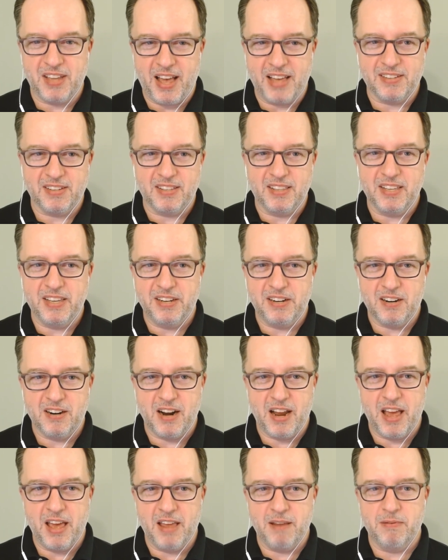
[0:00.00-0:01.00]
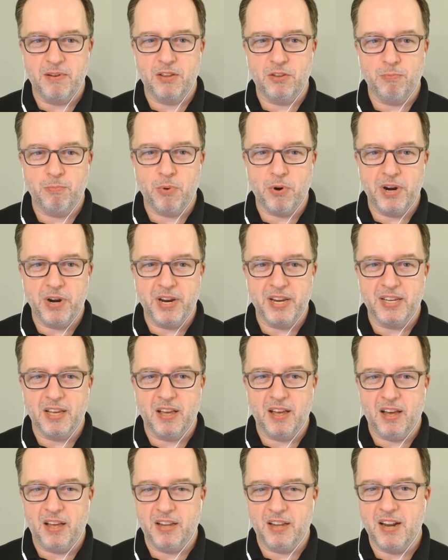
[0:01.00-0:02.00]
as a leader, and you bring
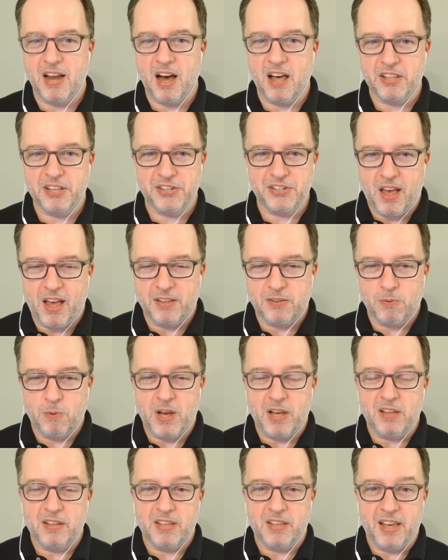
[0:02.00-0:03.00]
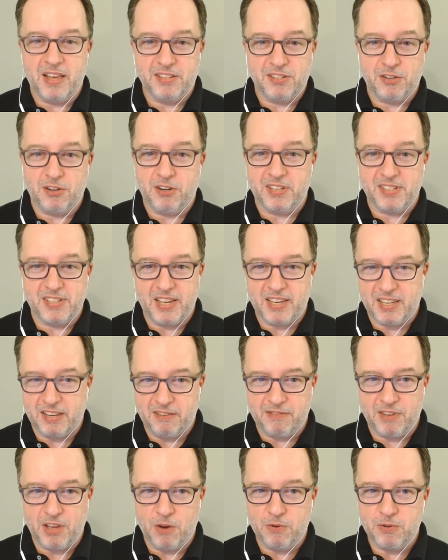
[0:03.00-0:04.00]
a knowledge as well as your
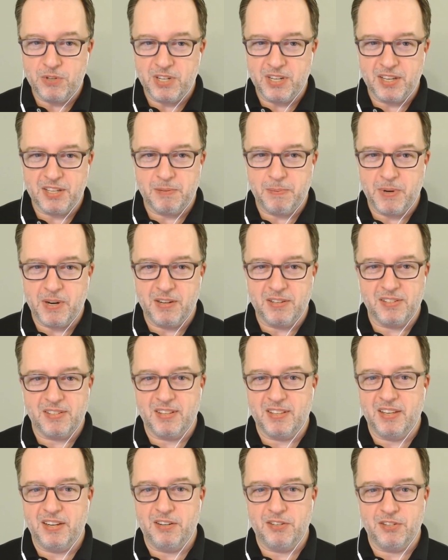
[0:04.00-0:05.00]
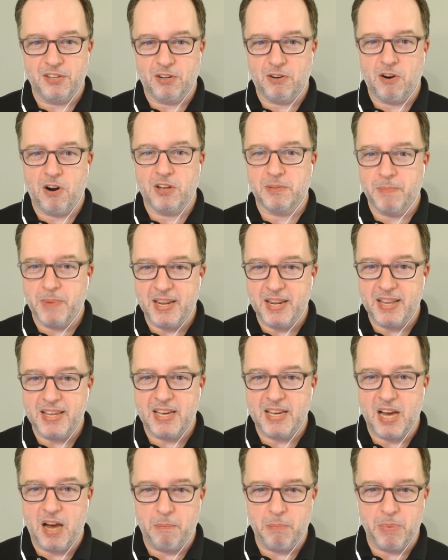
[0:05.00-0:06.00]
executive coaching experience to leaders across many
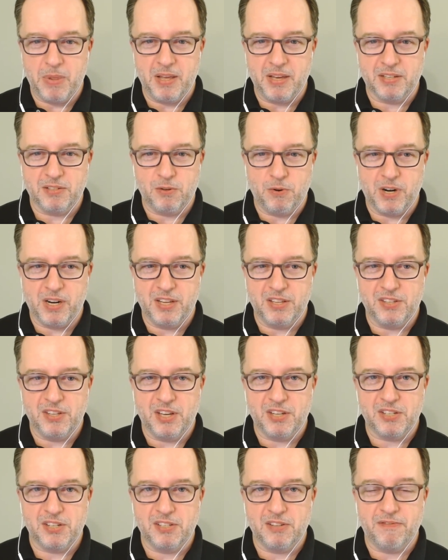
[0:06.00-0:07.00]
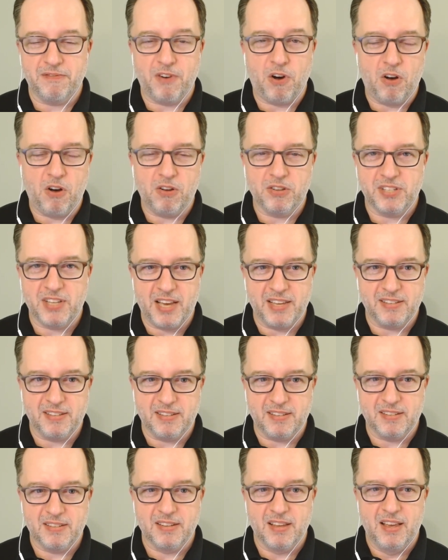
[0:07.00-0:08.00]
complex organizations of all
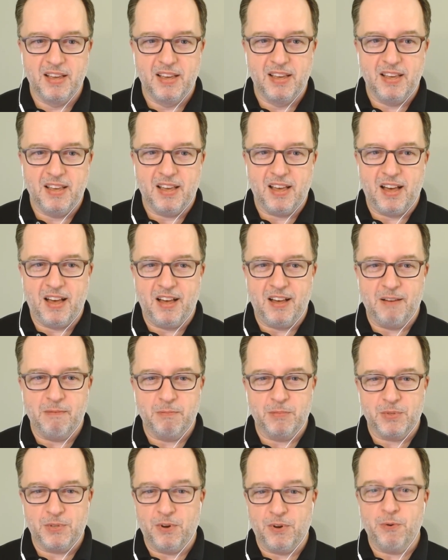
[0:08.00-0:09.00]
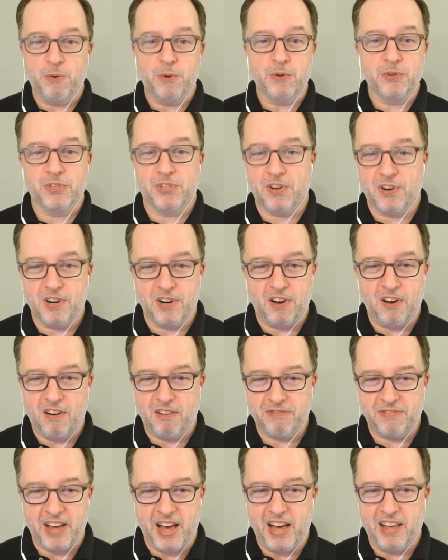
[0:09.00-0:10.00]
sizes. So we'll start
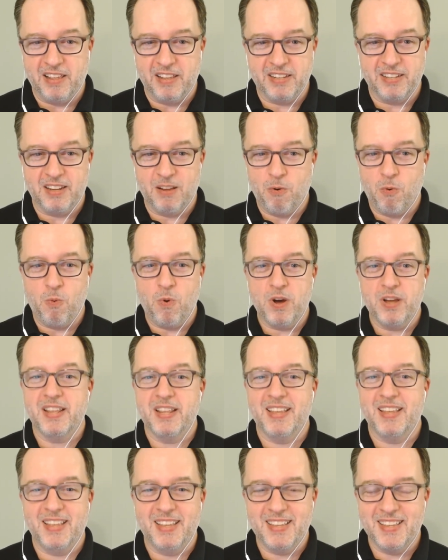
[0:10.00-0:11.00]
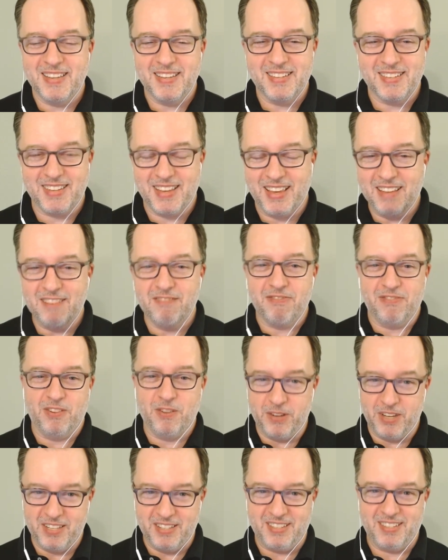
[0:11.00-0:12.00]
off, Alan. What is
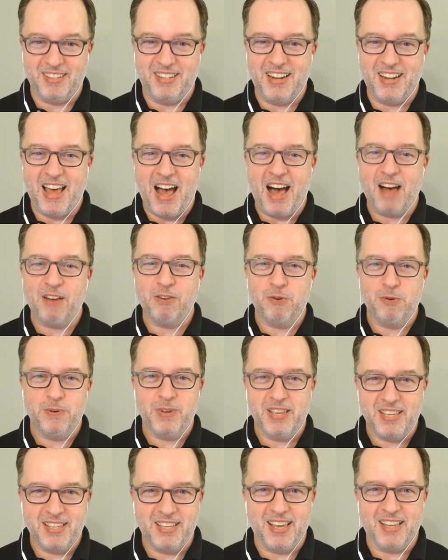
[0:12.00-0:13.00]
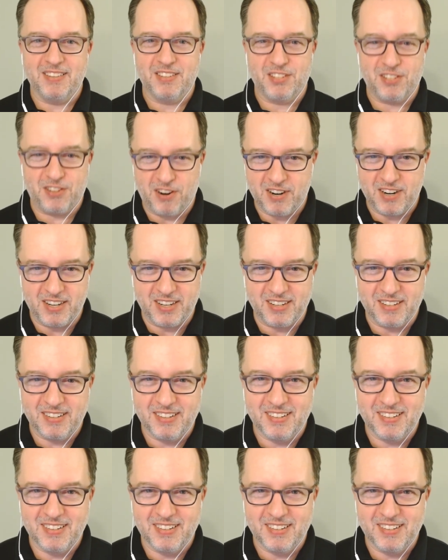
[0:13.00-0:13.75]
influence and how do we get started?